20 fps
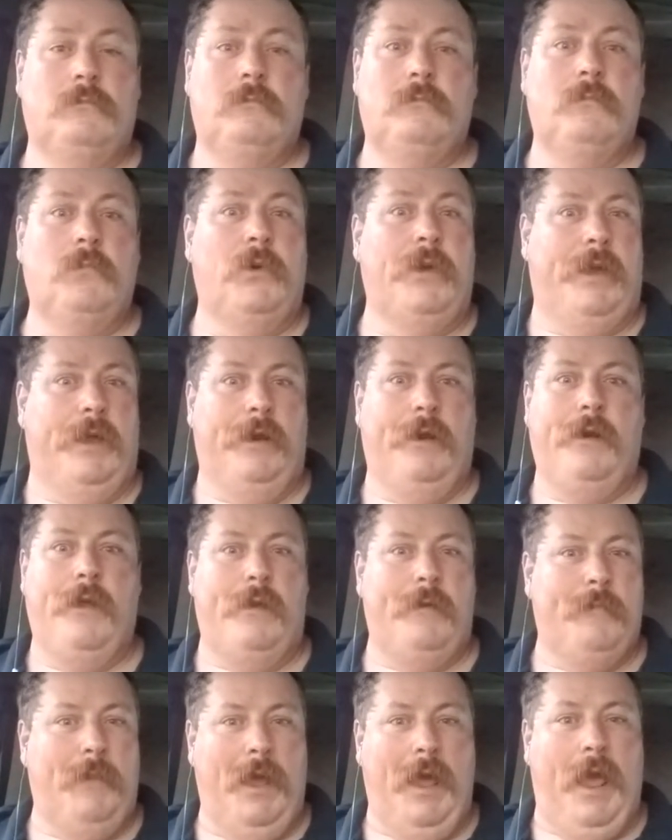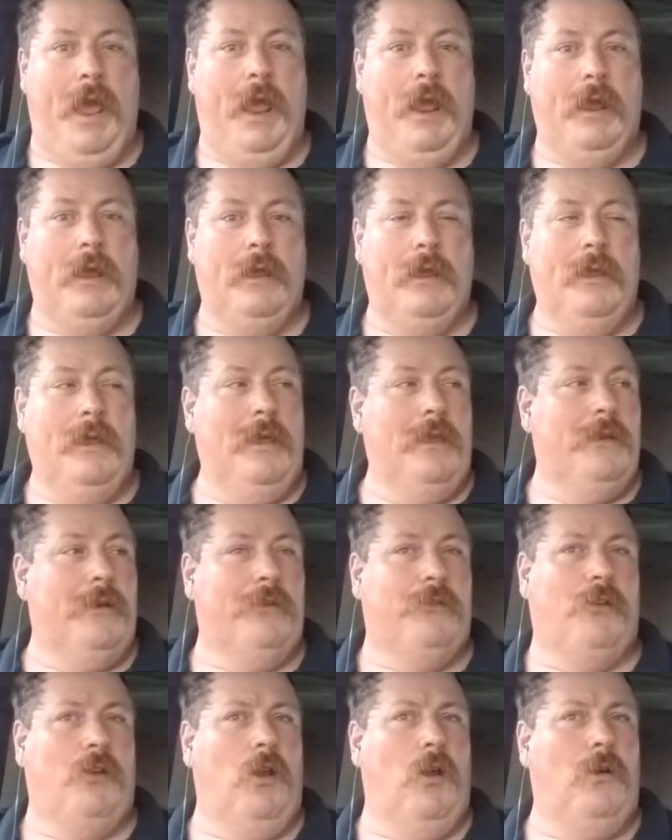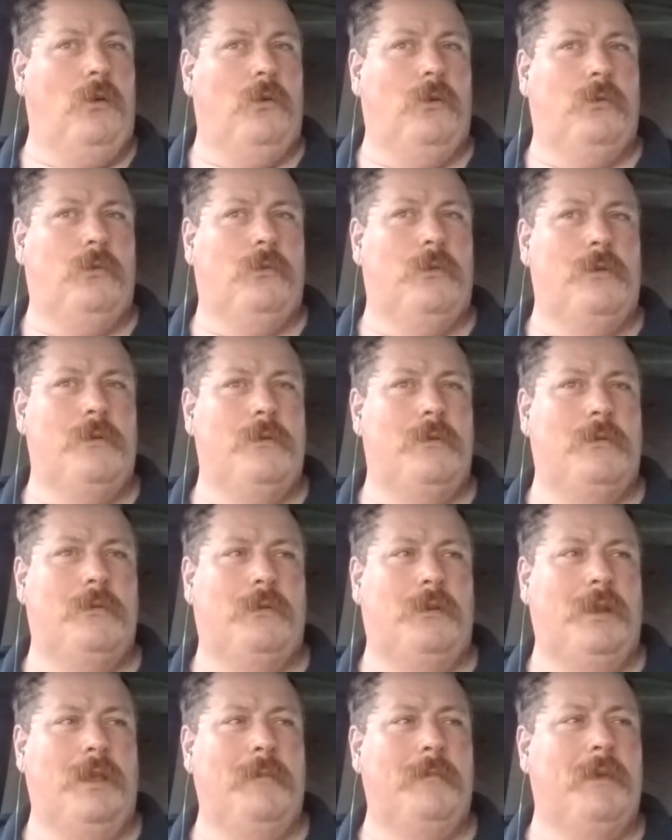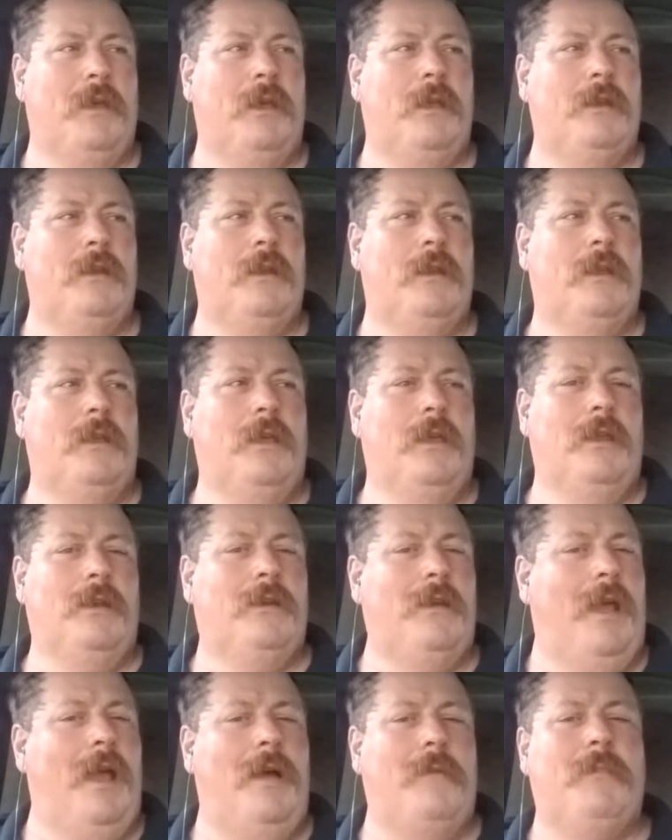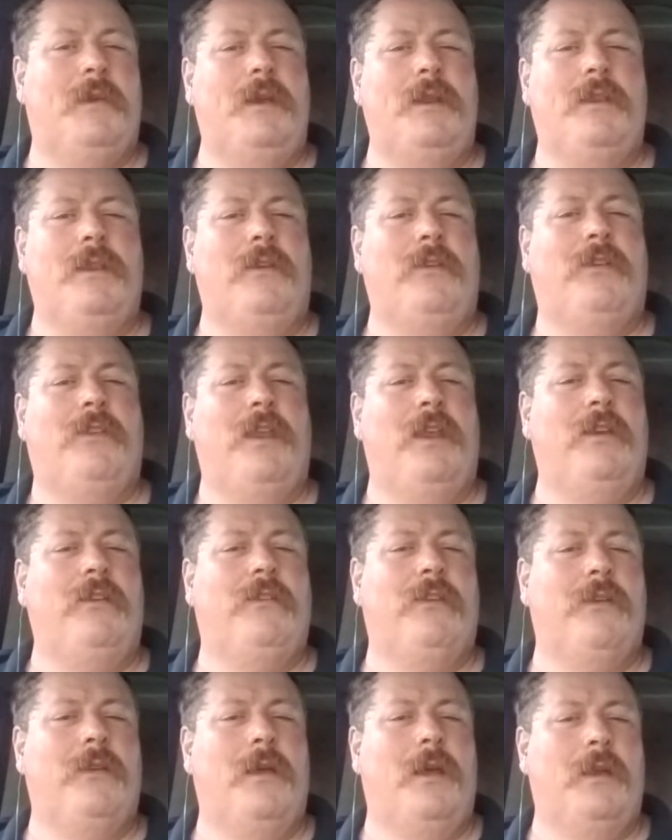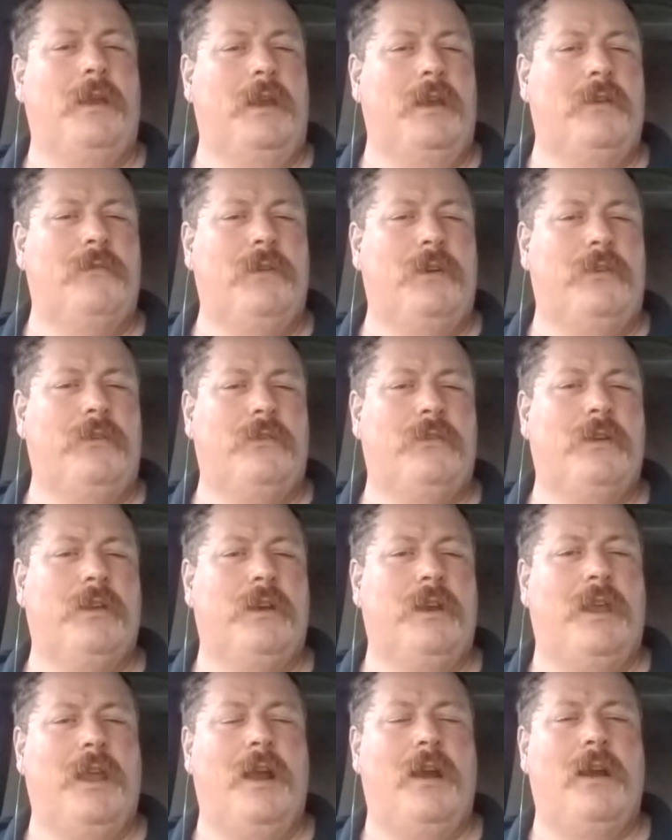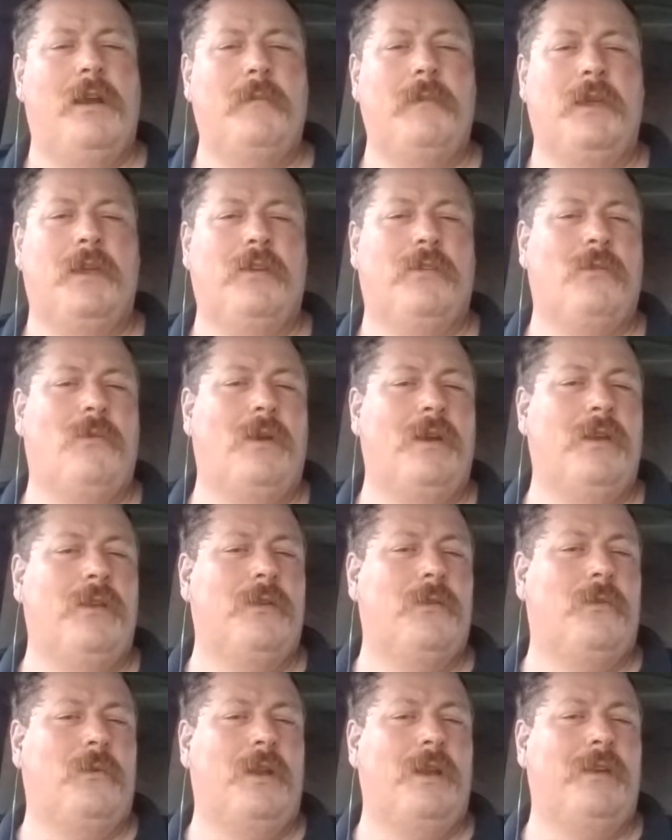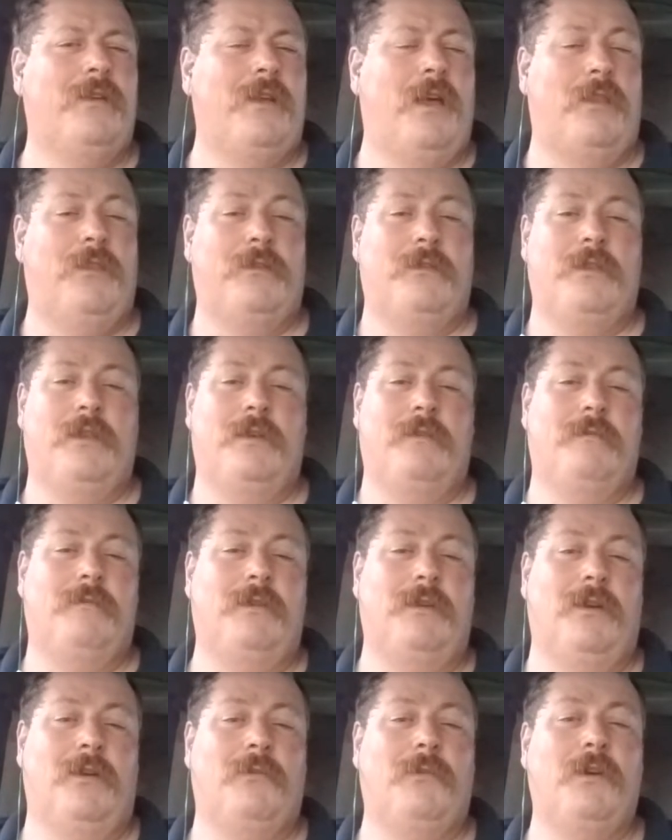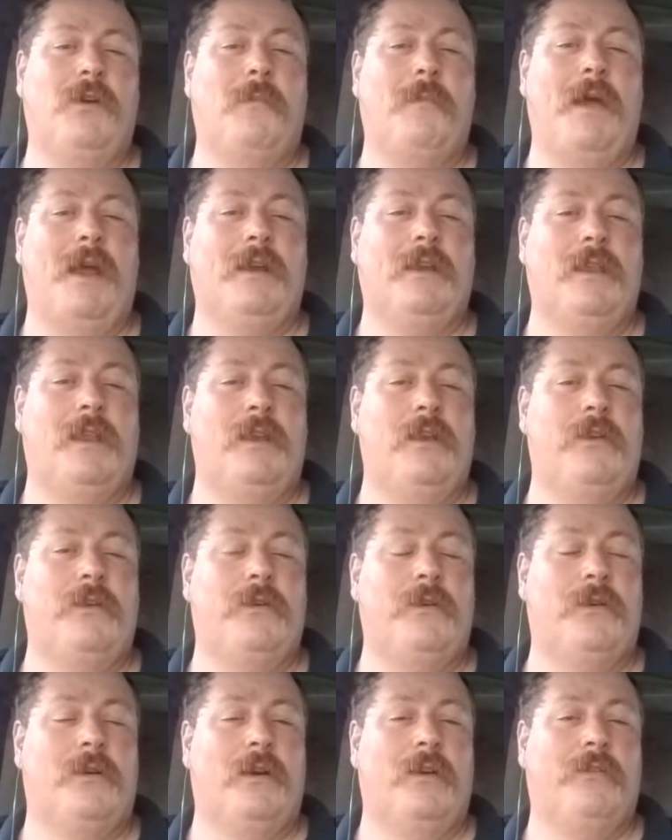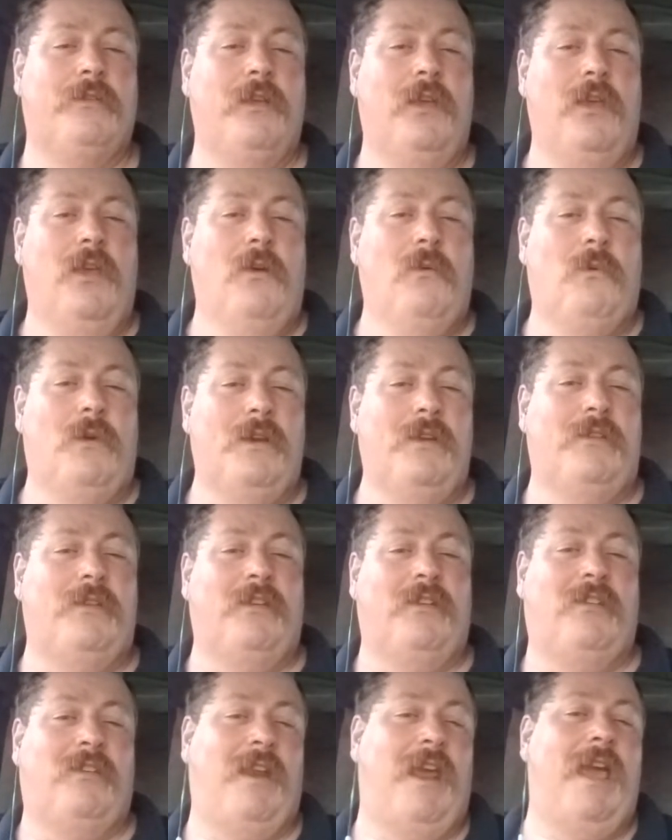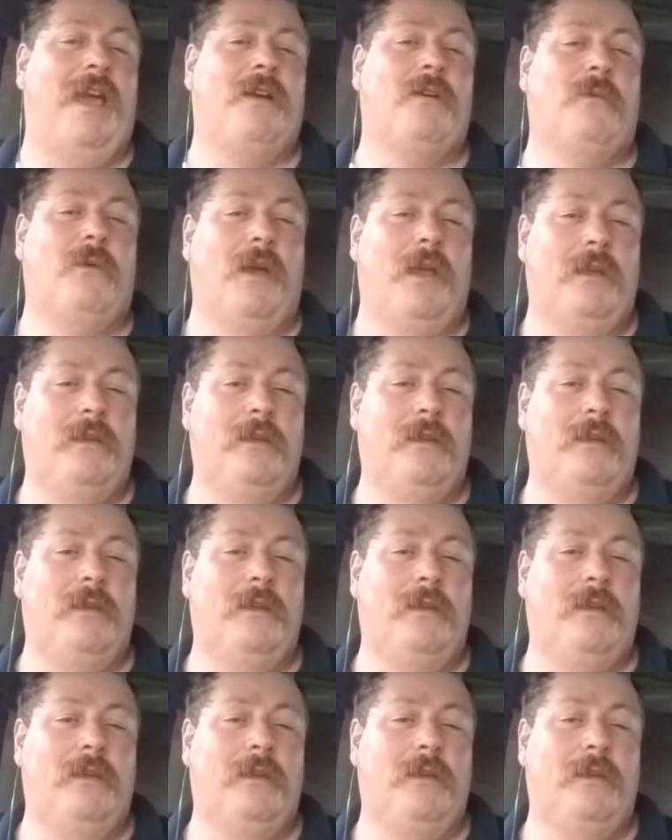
We get another bag. There's no limit to how many of these things that an individual can carry, because what is other than, we go back to that endurance, what does a sack weigh?